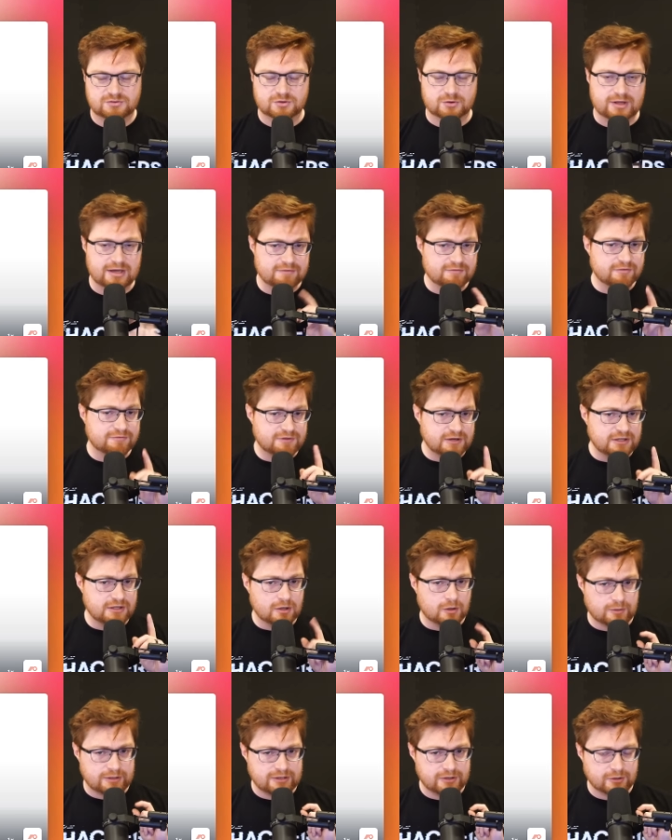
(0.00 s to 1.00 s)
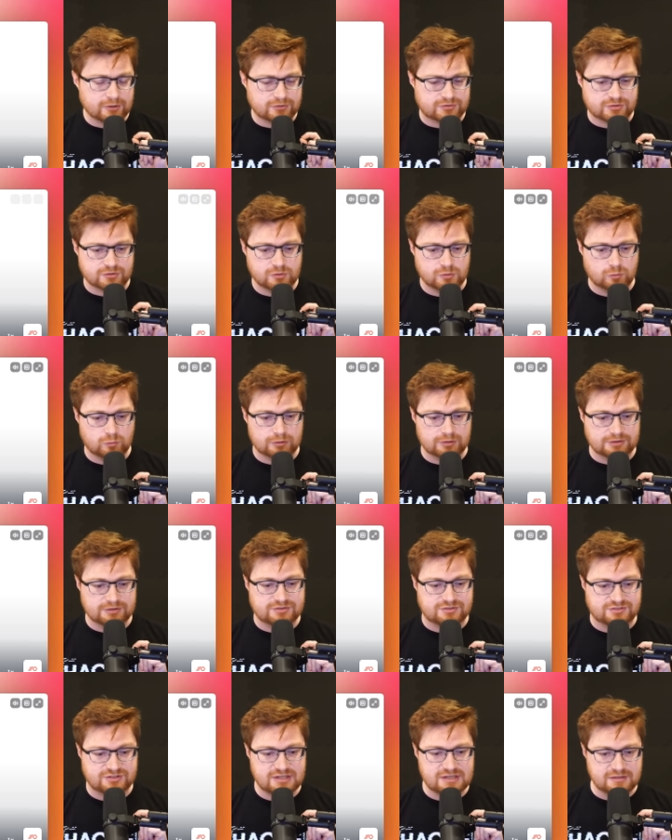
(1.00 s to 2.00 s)
So they have a video here to really
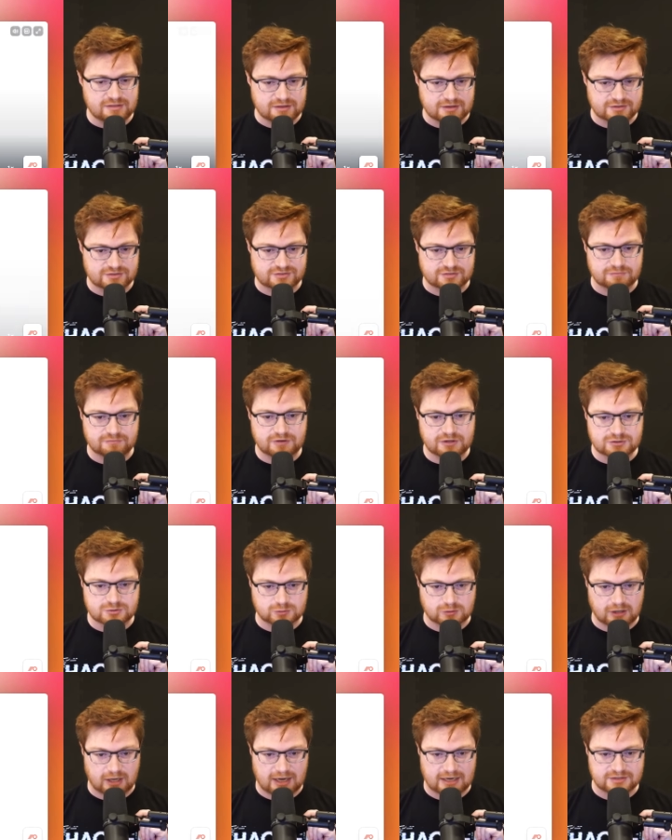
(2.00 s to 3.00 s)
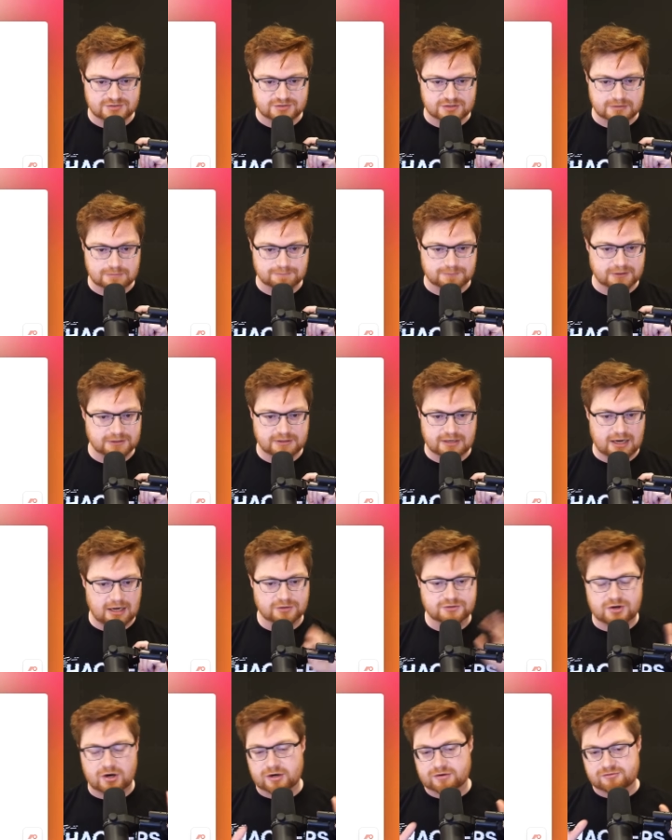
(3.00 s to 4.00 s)
see this and visualize it, but
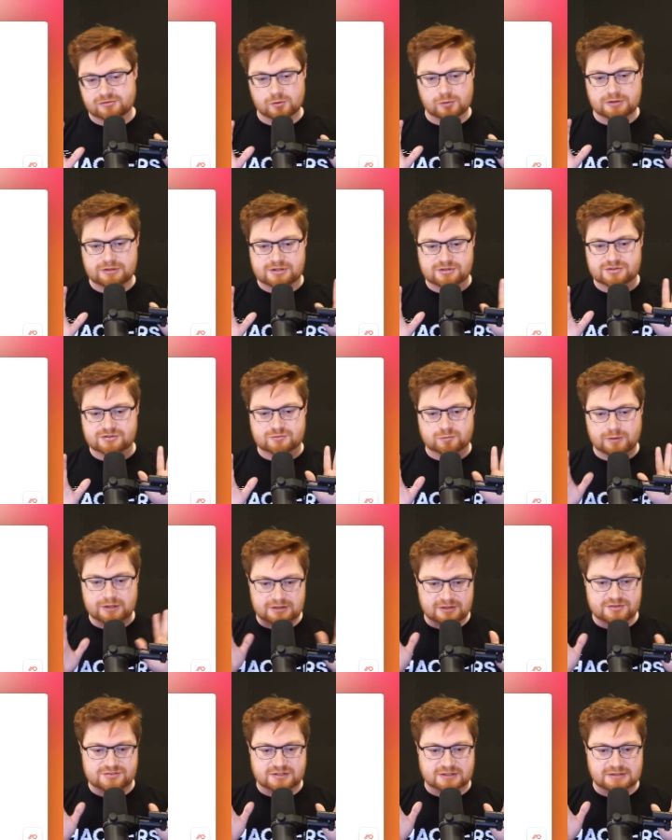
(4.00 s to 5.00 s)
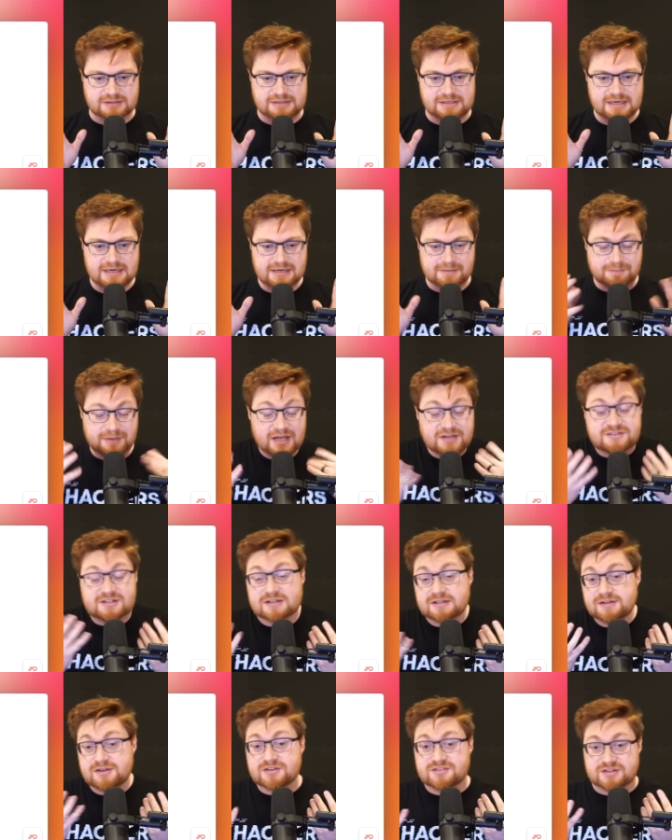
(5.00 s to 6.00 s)
I'll talk through it because it's realistically
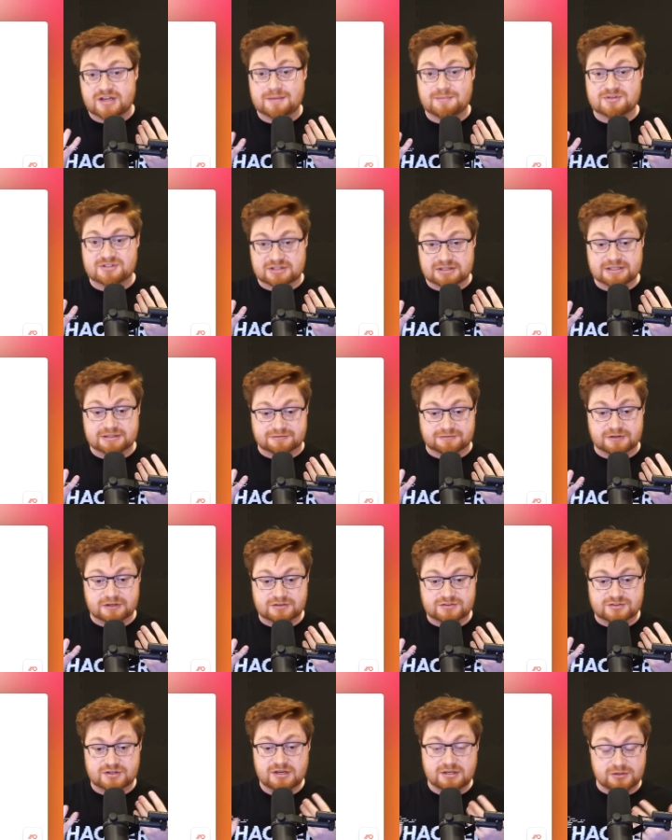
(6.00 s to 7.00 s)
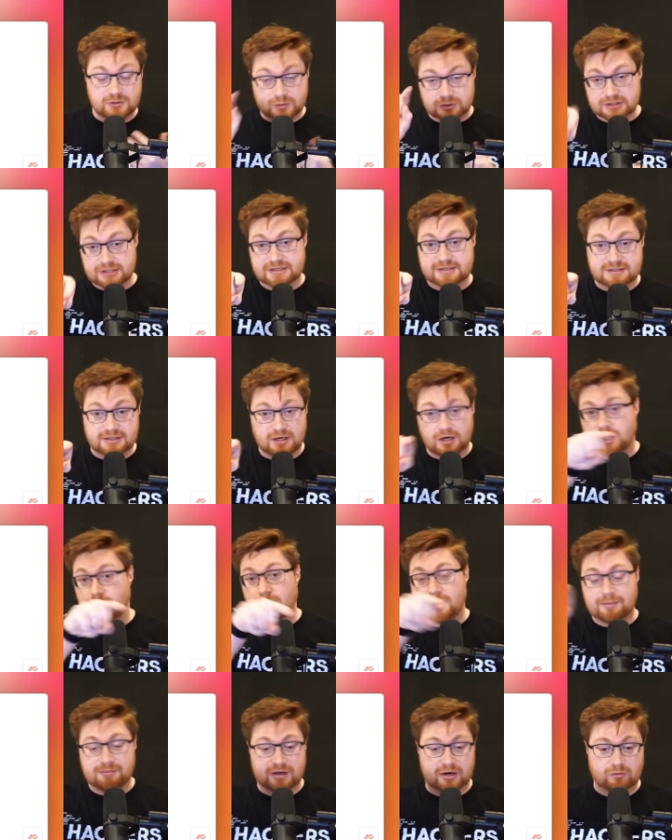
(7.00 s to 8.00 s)
basically the same as ClickFix. You click,
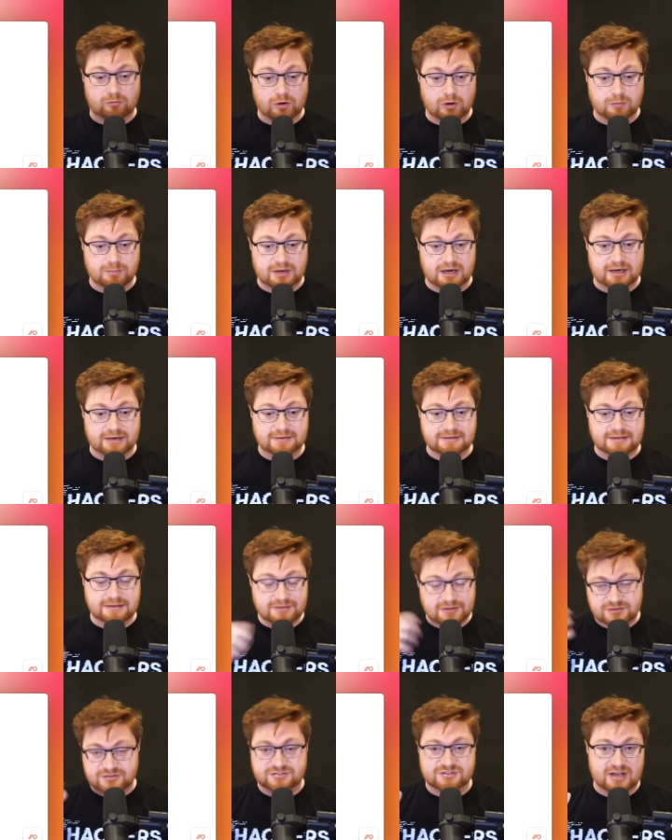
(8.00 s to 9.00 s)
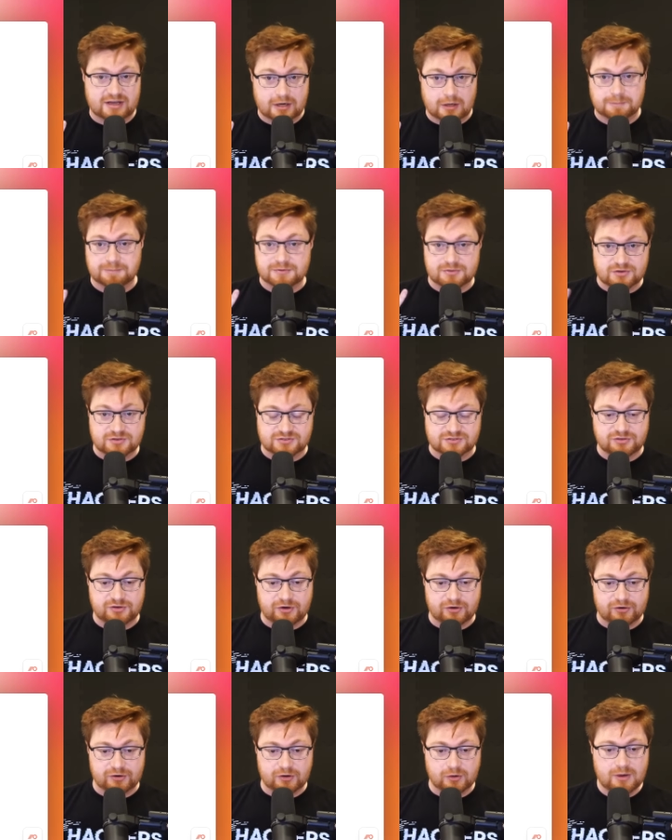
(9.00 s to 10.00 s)
oh, I'm not a robot in this setup, in this
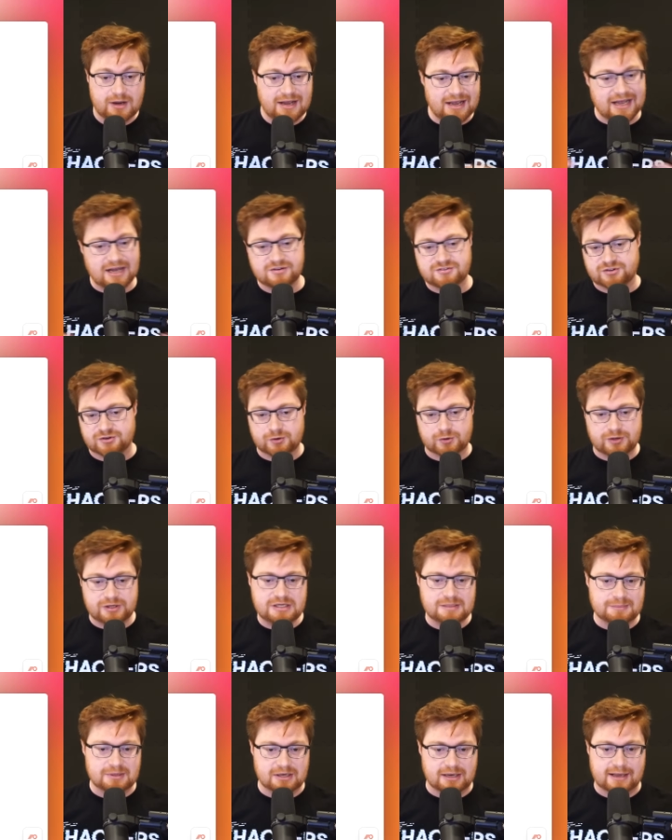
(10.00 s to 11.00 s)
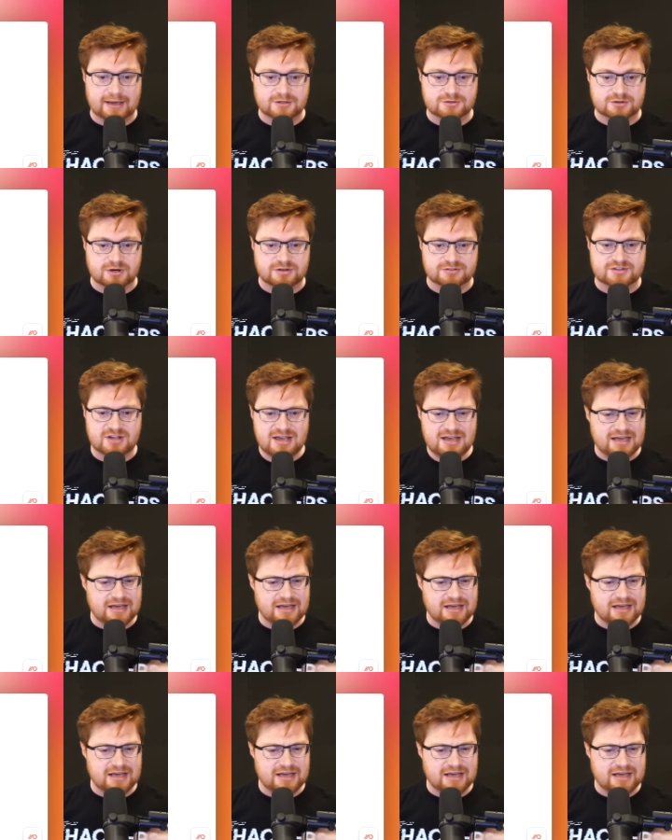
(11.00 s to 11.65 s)
scenario, enter your email address,